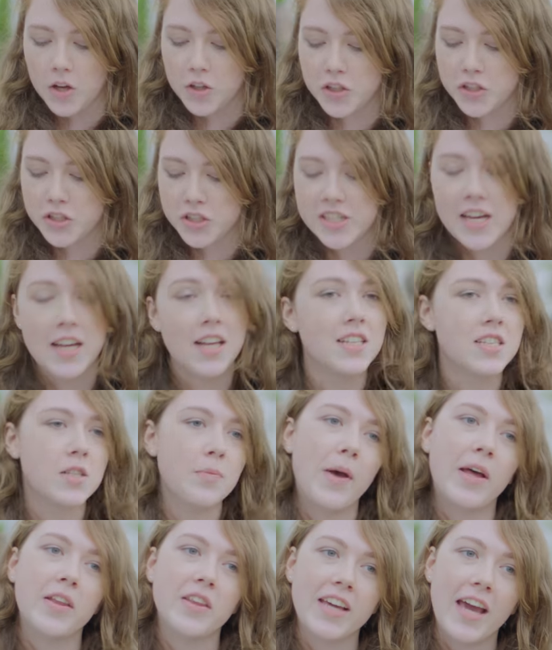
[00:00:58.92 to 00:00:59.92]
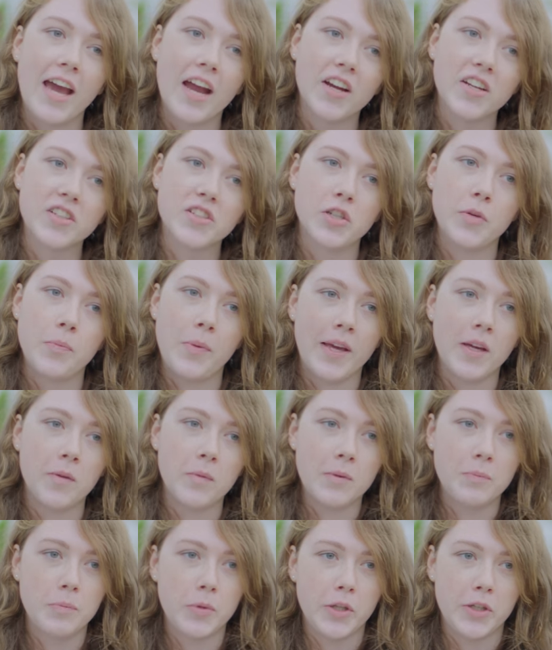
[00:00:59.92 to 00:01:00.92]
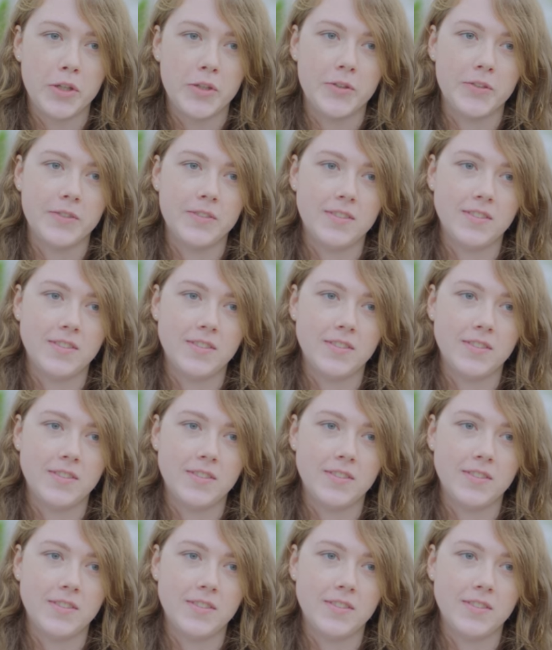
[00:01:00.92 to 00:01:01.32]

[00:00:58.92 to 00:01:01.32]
Could you tell us about the character Penguin Blue?